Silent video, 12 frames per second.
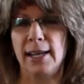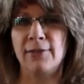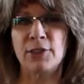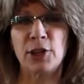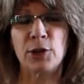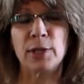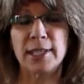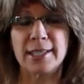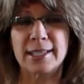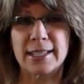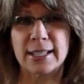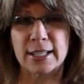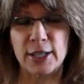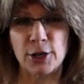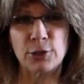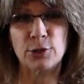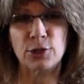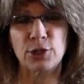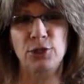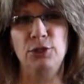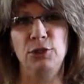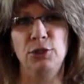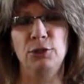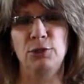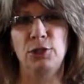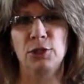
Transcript: even though it is disclosed to you